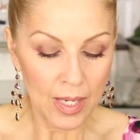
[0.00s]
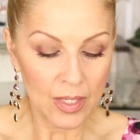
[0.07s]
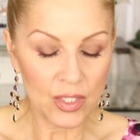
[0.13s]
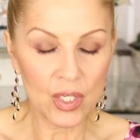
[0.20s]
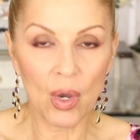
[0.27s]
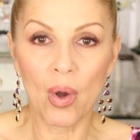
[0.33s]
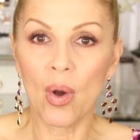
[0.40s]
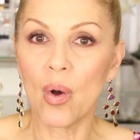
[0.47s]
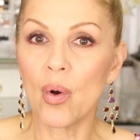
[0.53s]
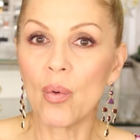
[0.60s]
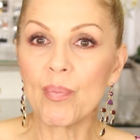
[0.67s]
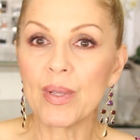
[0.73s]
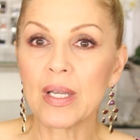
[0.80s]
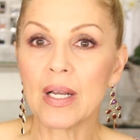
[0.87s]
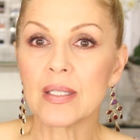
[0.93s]

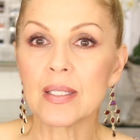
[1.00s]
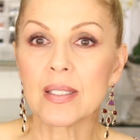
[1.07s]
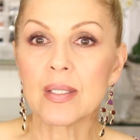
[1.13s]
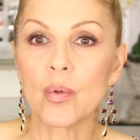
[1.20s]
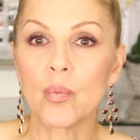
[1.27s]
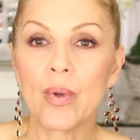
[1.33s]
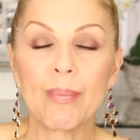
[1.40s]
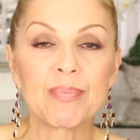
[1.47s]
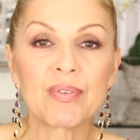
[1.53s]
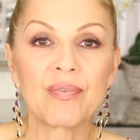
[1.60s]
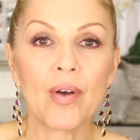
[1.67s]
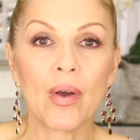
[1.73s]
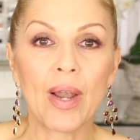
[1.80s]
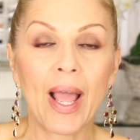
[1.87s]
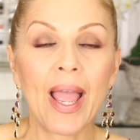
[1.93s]
So because it's a whipped
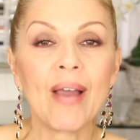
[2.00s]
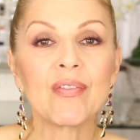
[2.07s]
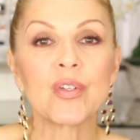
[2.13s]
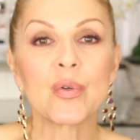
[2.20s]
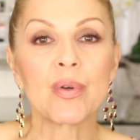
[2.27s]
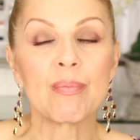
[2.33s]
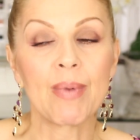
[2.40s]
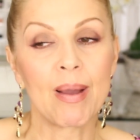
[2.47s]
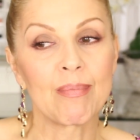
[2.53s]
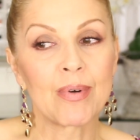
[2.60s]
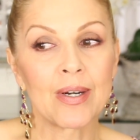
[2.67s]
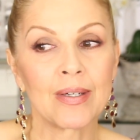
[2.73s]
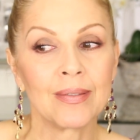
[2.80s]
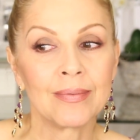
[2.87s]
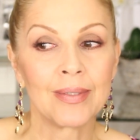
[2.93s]
foam, I have to
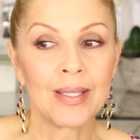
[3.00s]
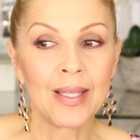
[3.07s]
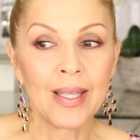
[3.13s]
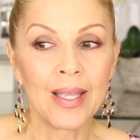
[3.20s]
remember